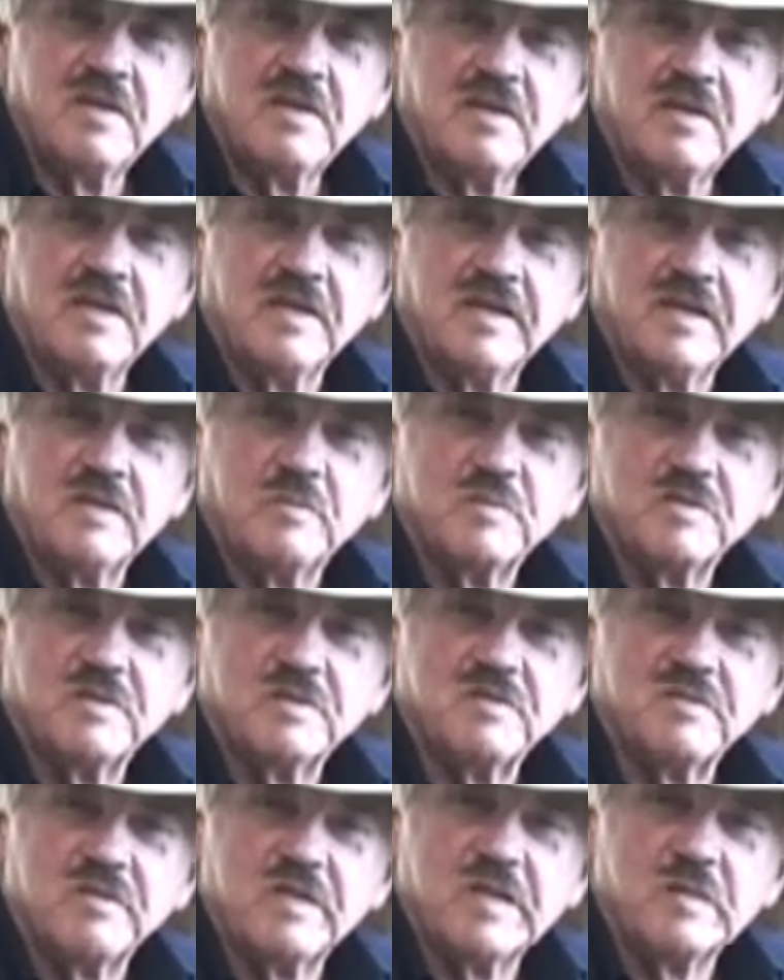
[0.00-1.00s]
And it was a
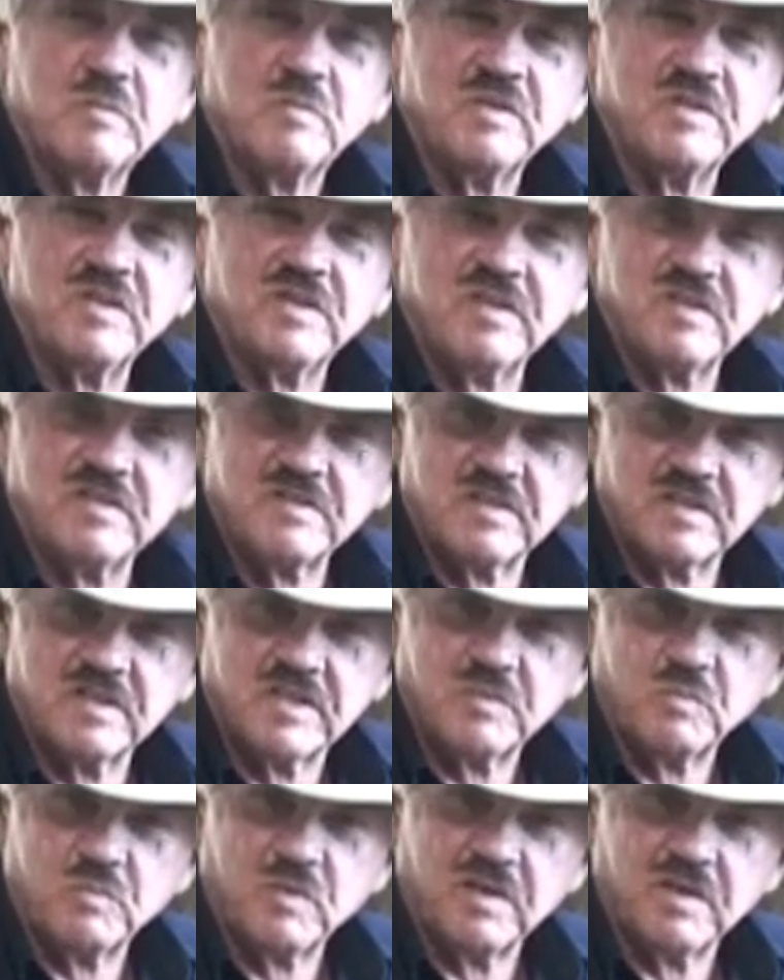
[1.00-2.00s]
scene within a
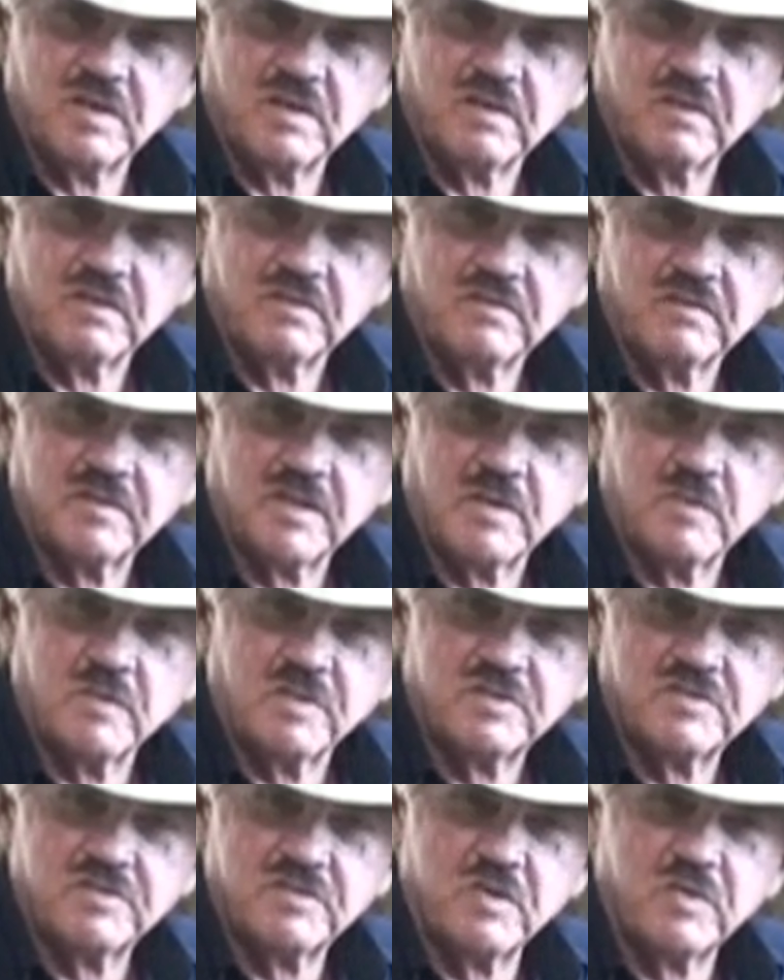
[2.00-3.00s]
scene where they were
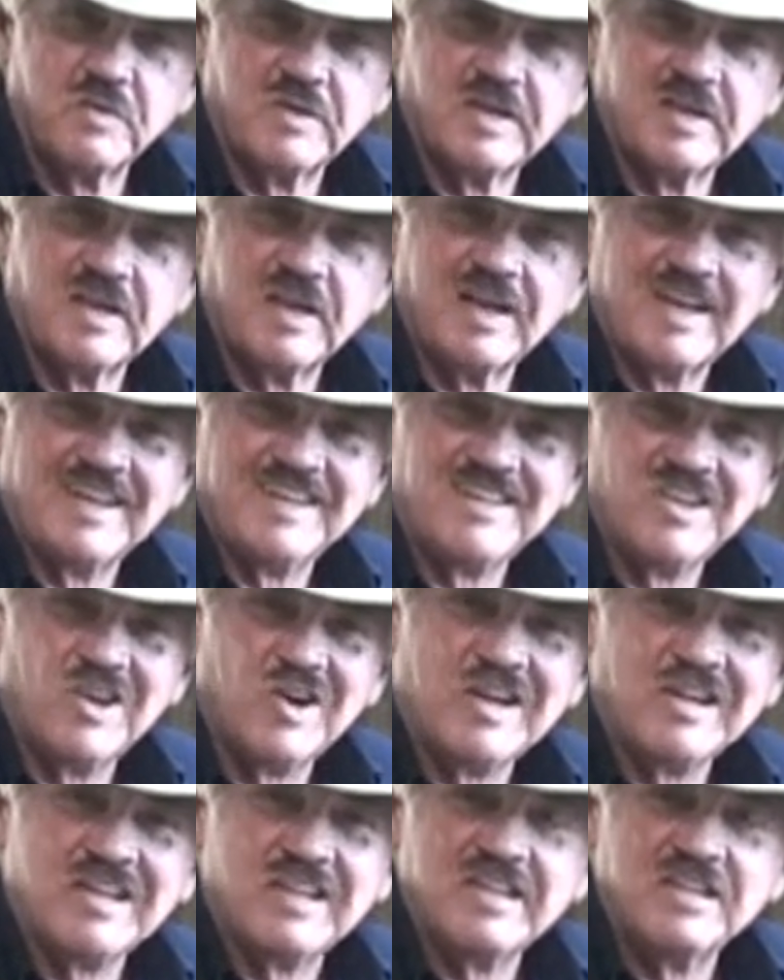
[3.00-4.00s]
shooting a
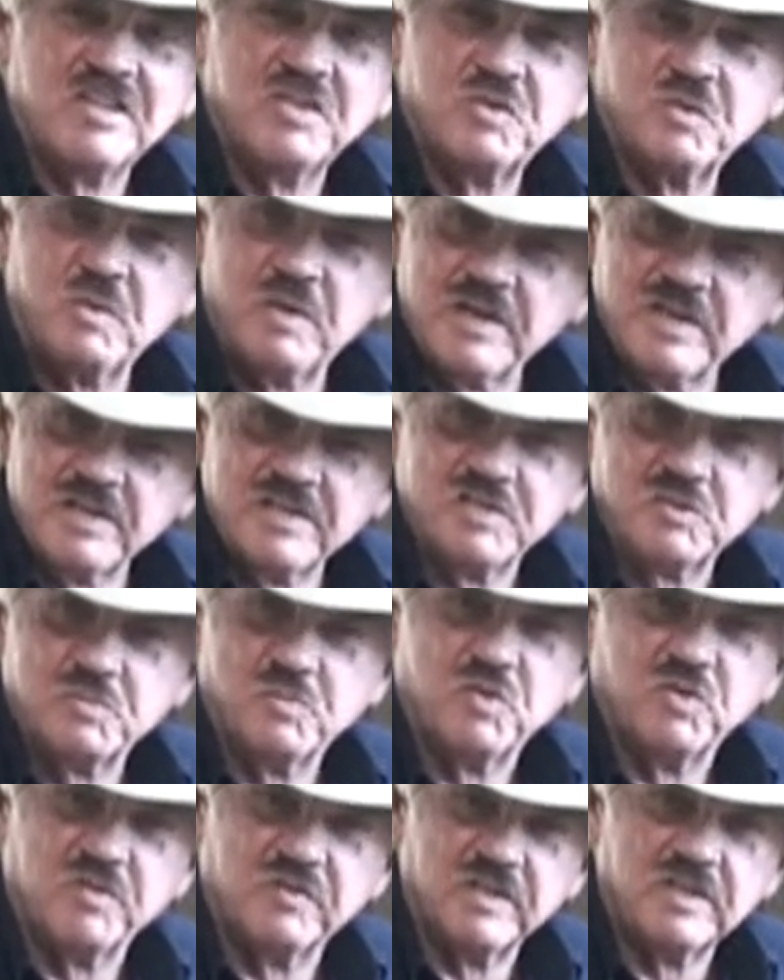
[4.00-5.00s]
1920s
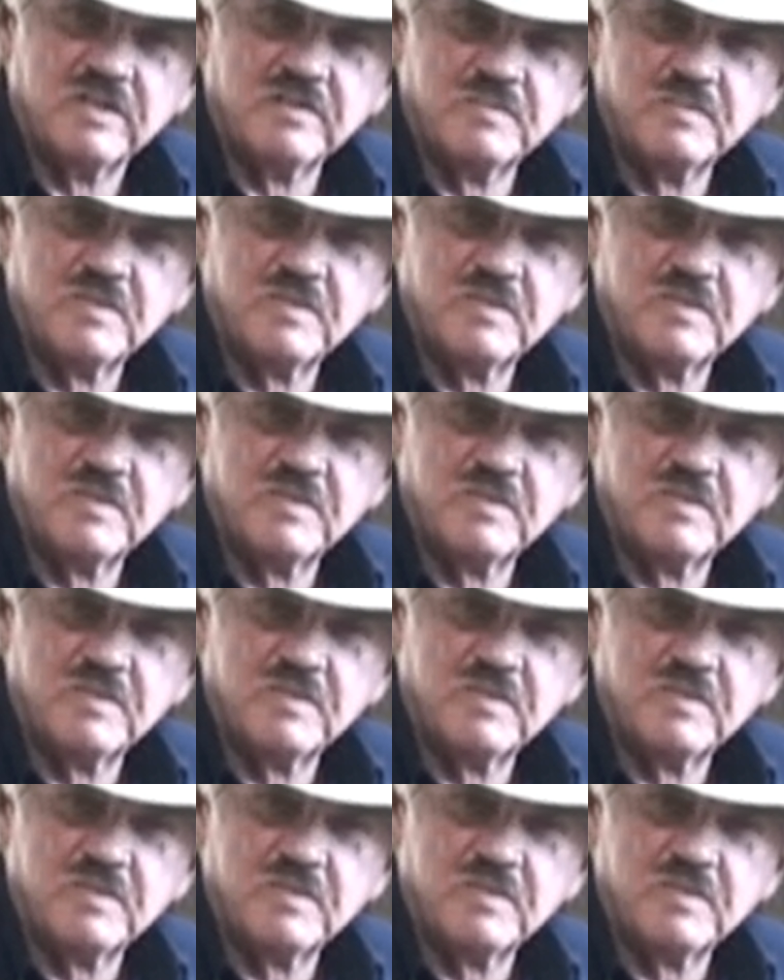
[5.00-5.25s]
movie.